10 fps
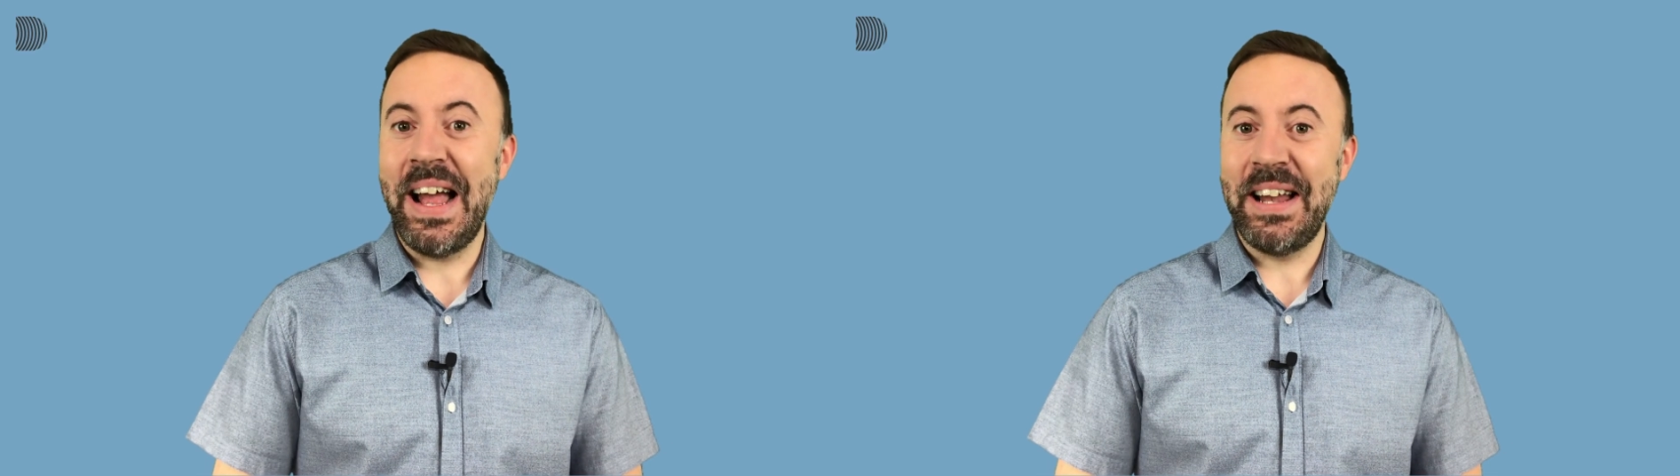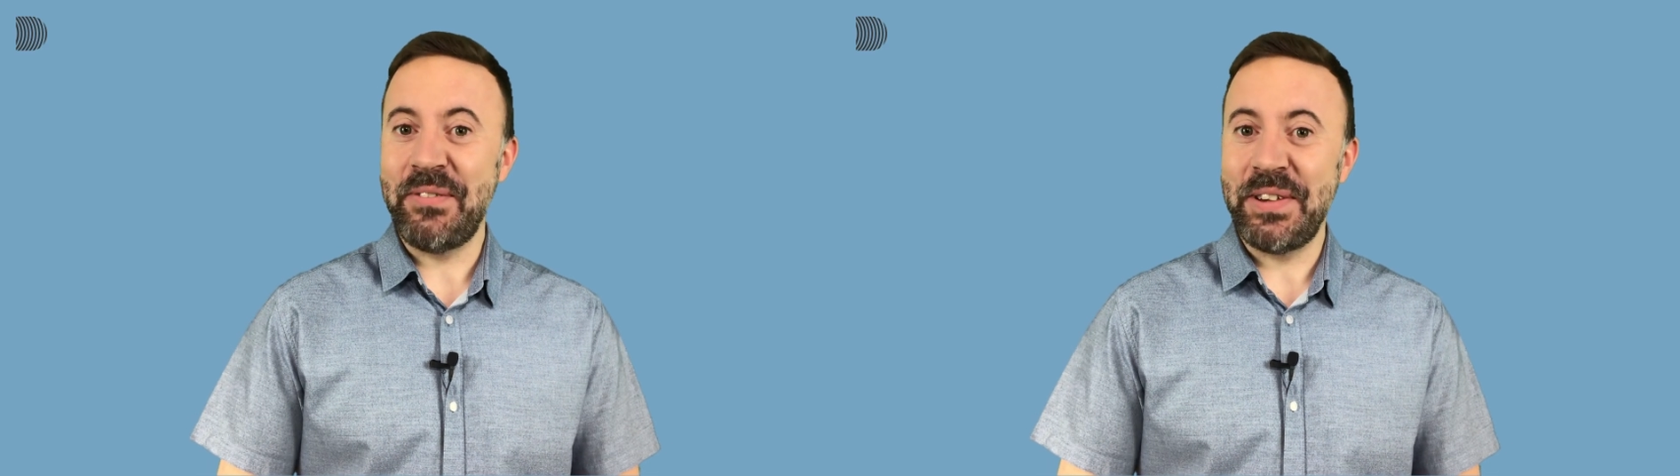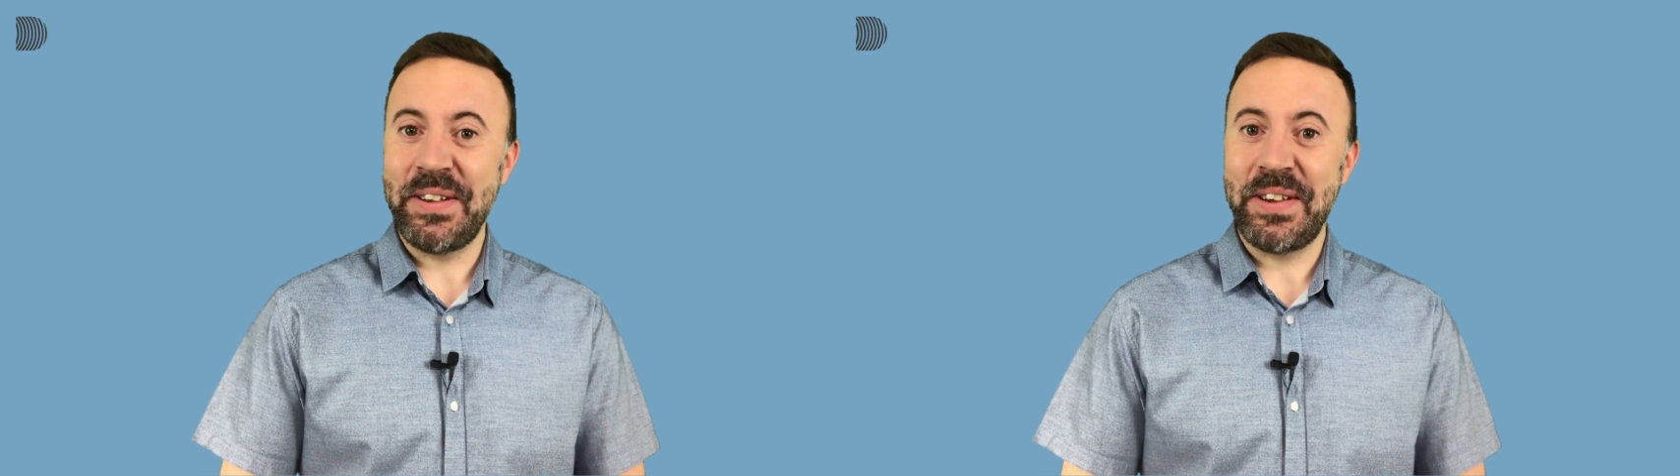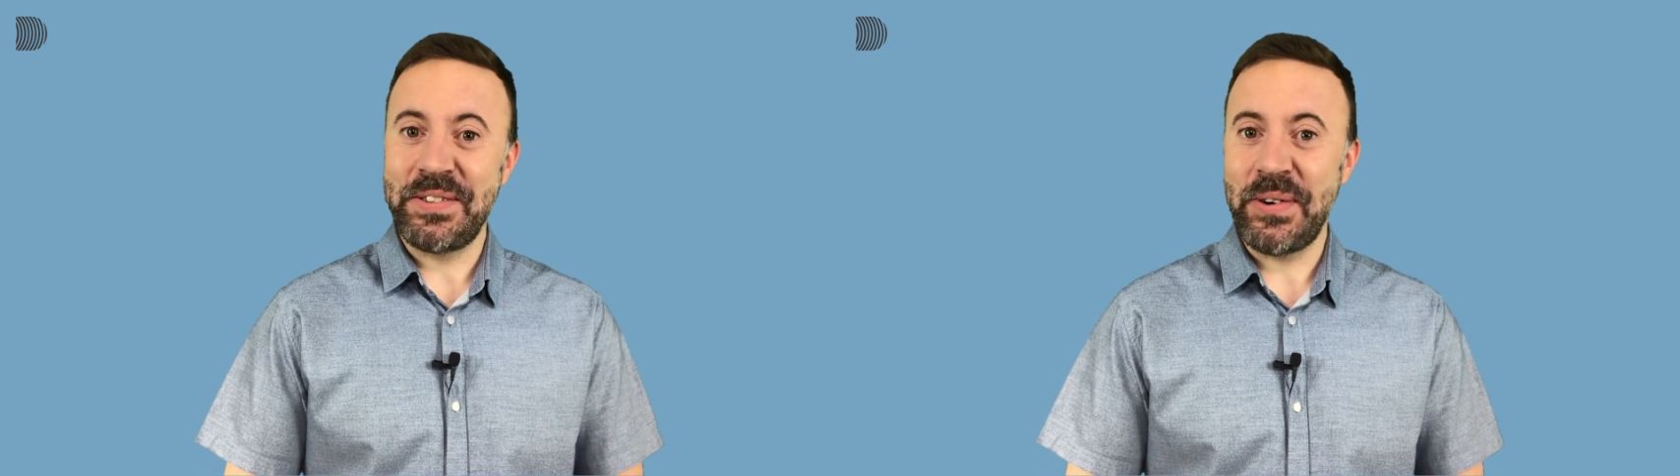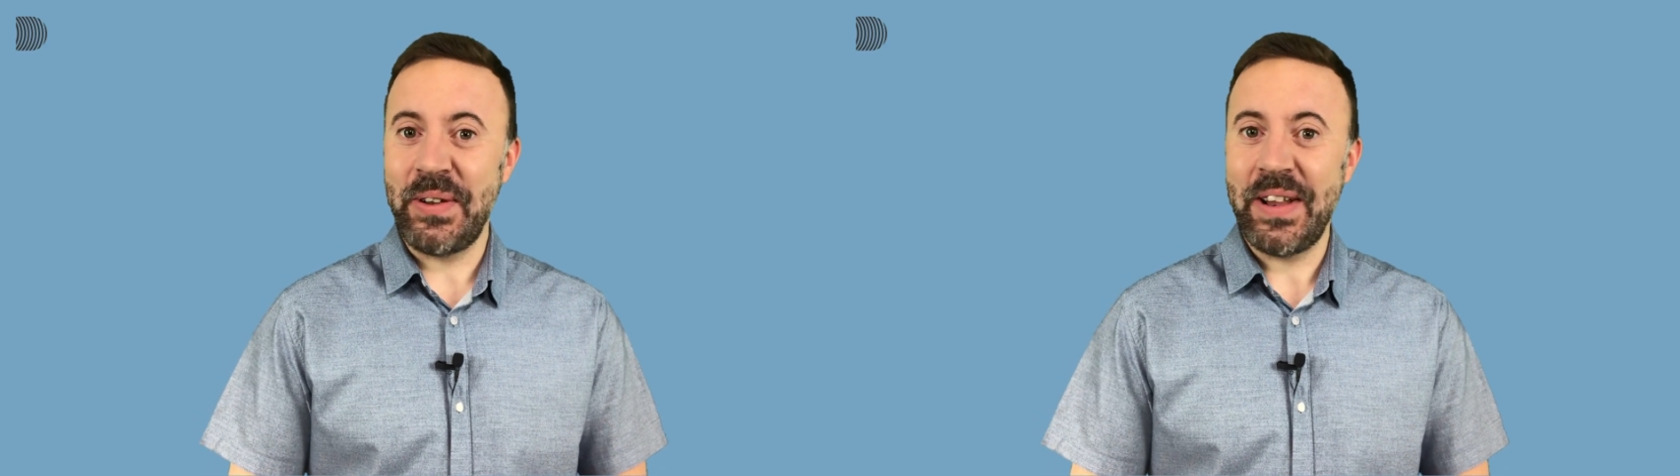end of another
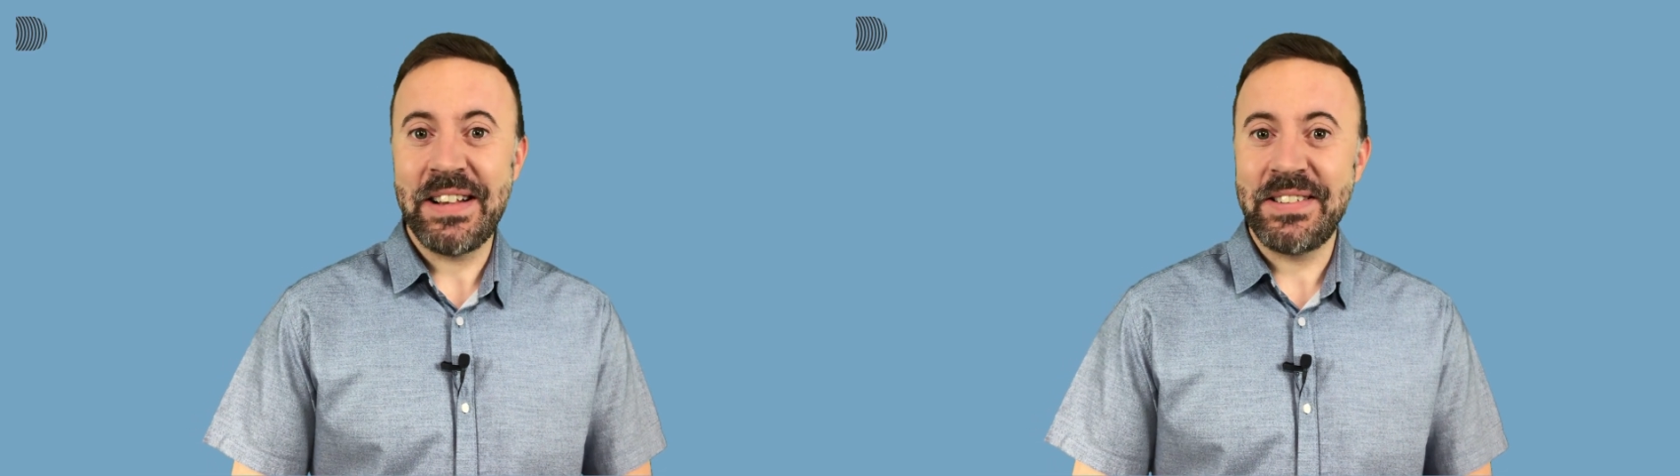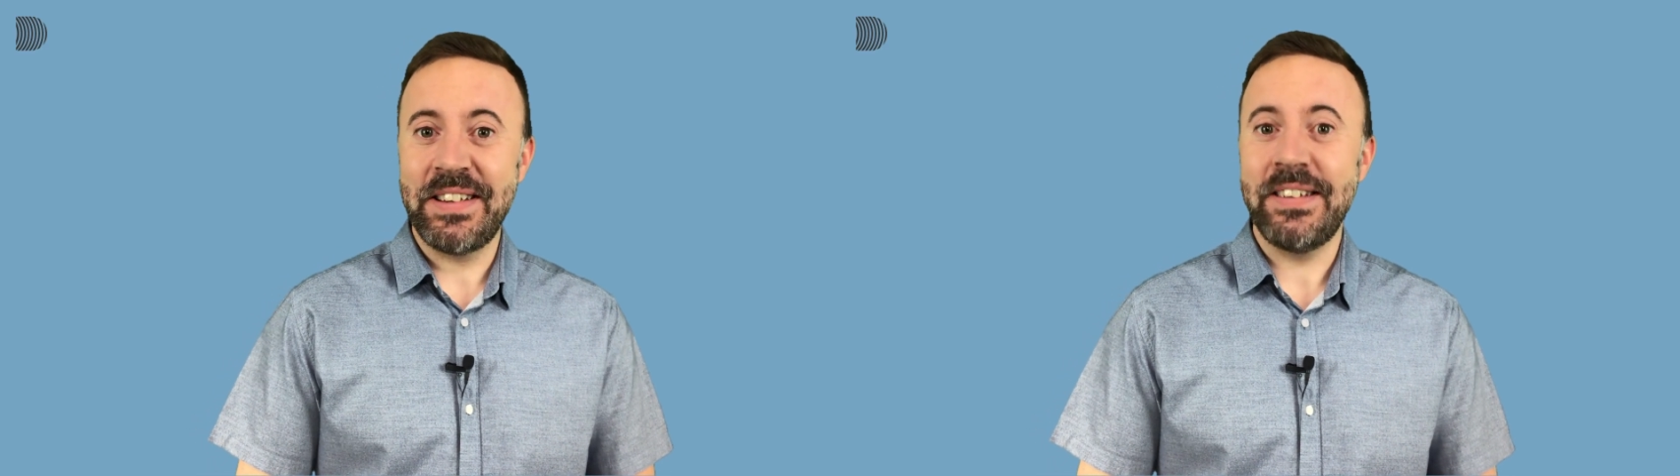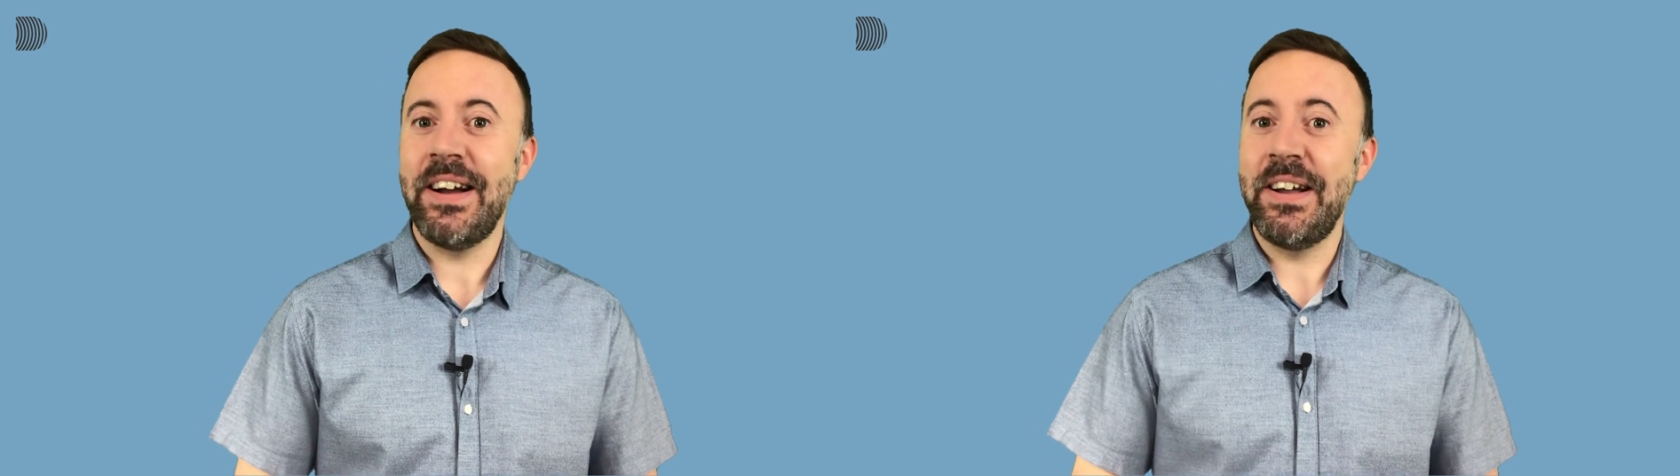short lesson.